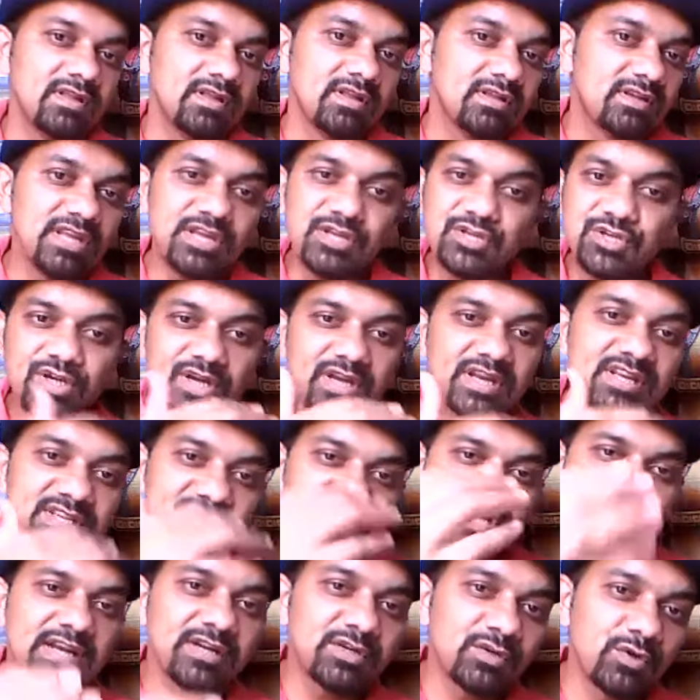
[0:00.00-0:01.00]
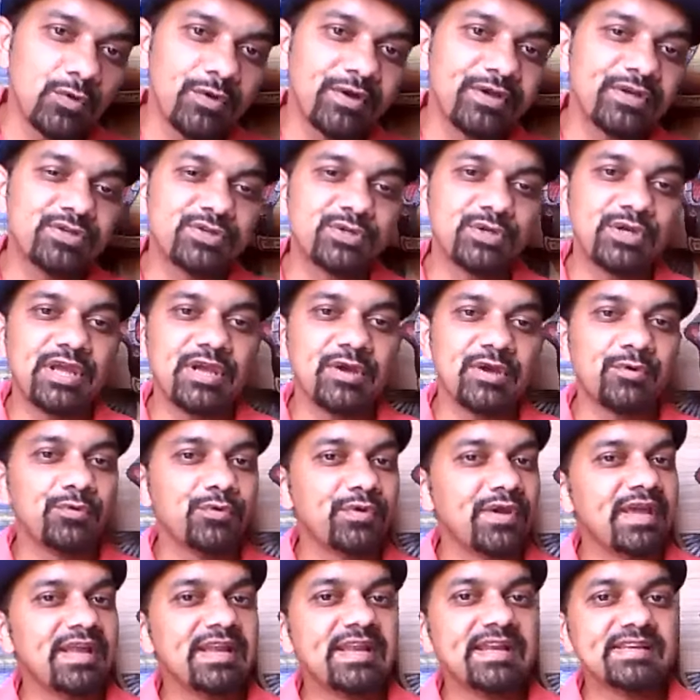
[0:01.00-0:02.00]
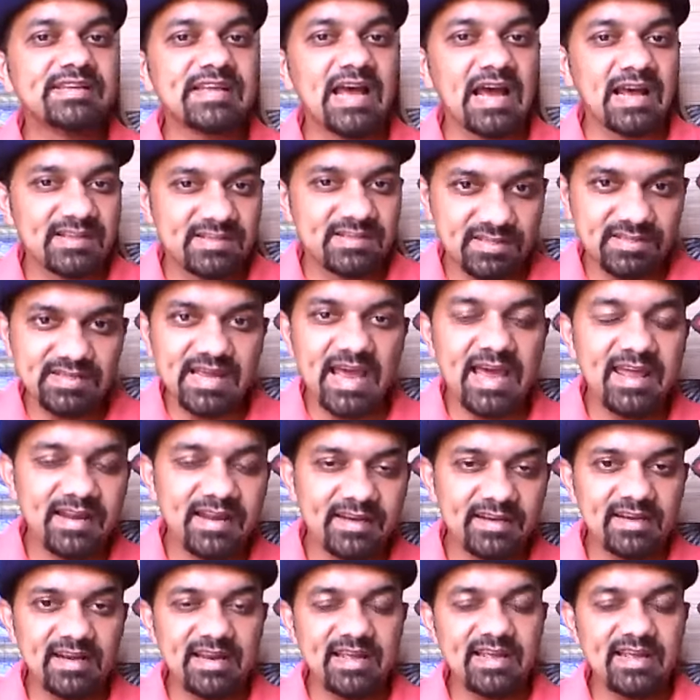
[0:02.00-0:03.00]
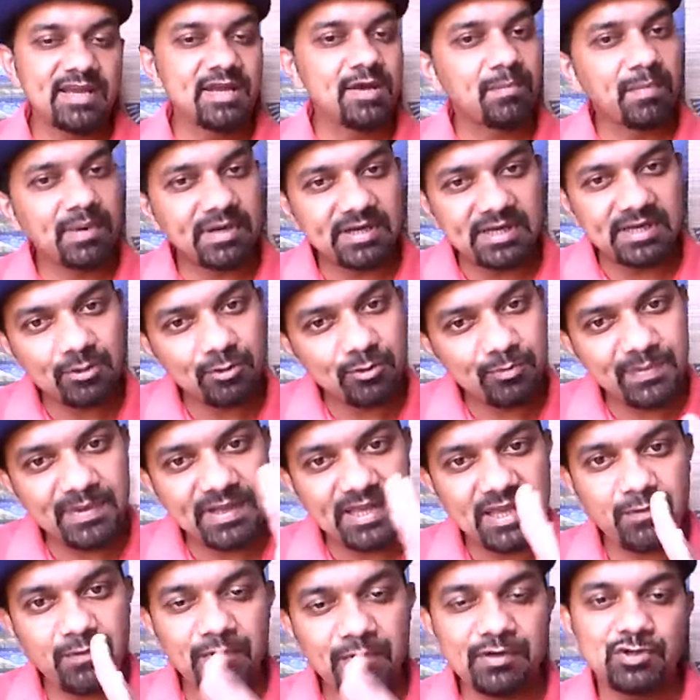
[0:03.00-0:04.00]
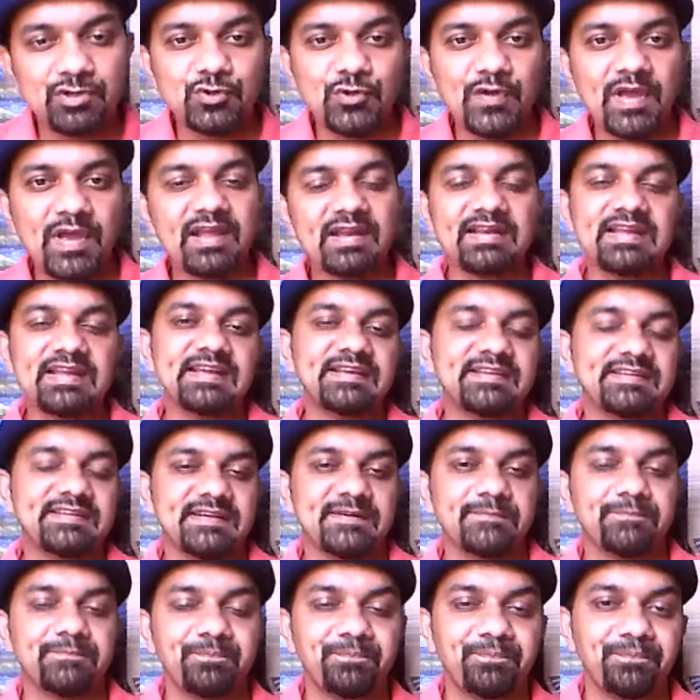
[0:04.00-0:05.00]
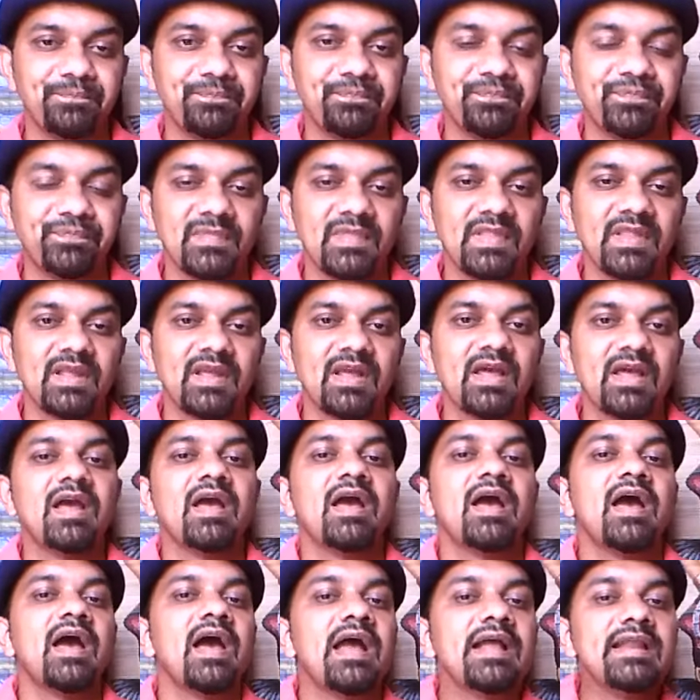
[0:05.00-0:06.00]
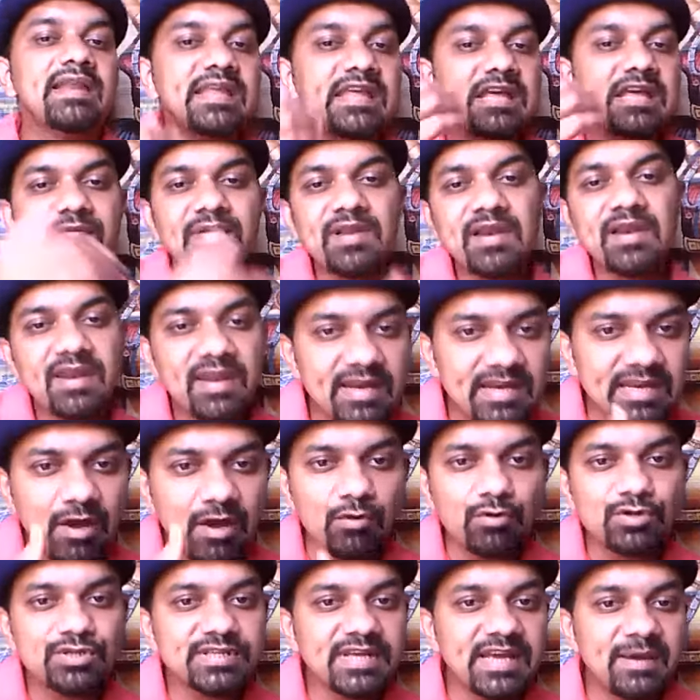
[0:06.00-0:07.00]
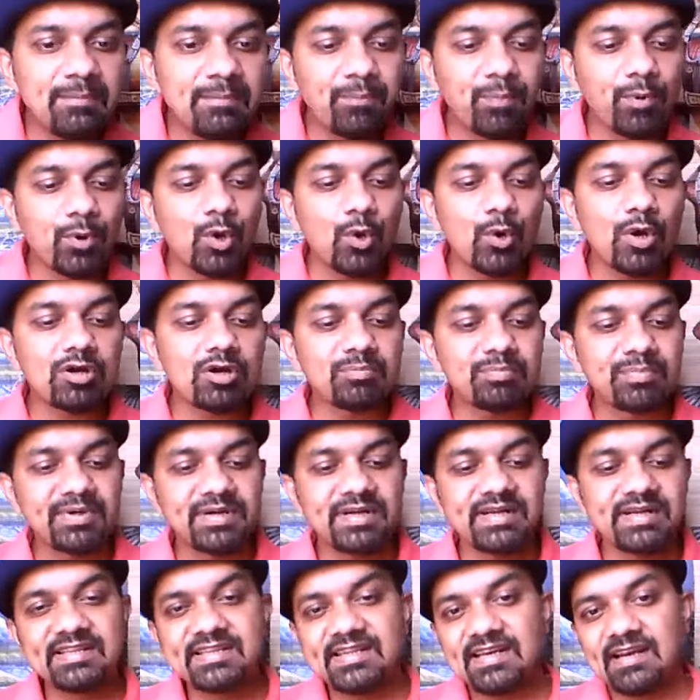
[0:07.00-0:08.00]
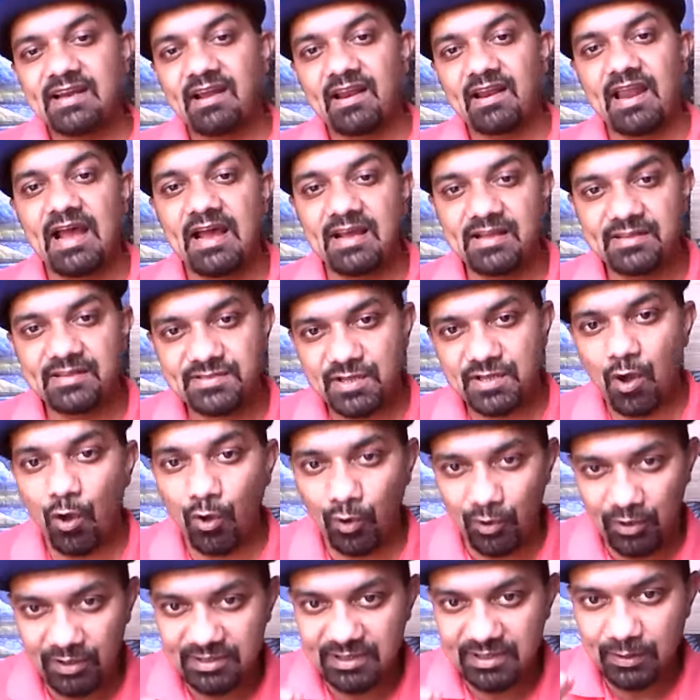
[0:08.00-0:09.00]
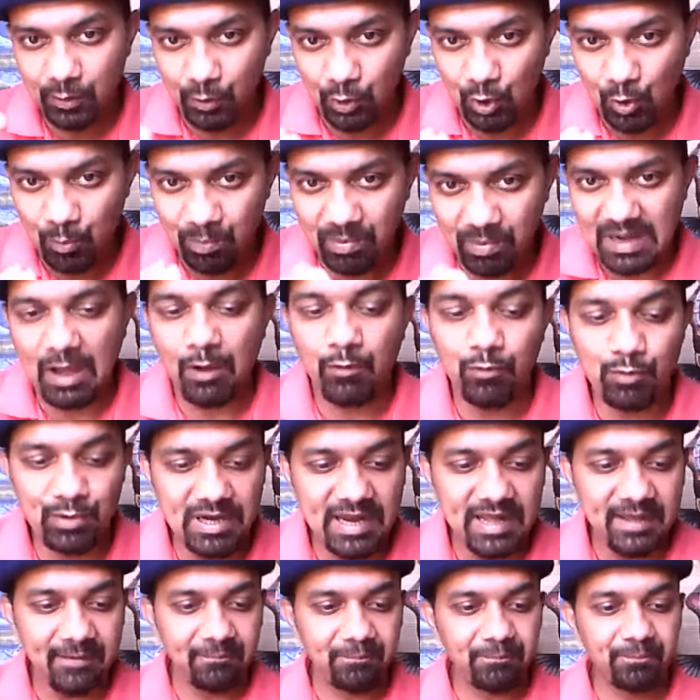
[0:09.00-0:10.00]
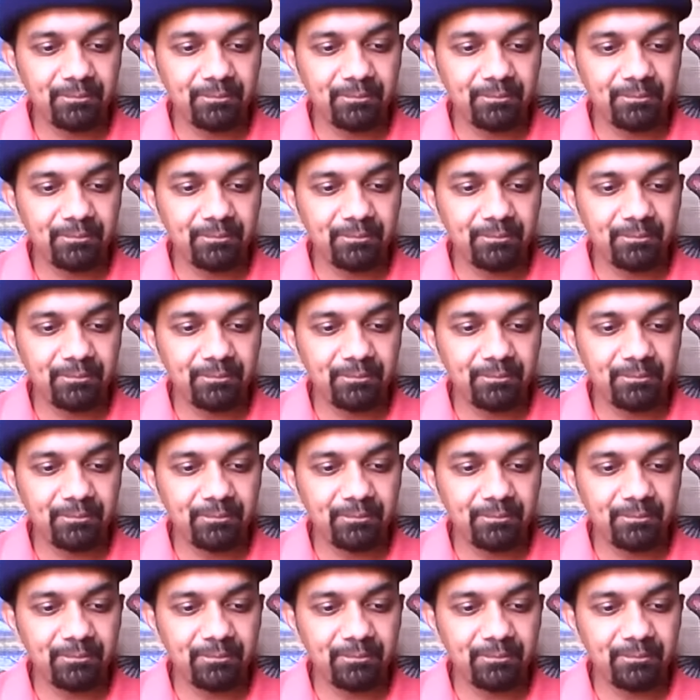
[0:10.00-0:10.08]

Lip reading: Teacher is not going to give any task directly, but it will be given to a leader. And he will read out a proverb in the class or in the group loudly.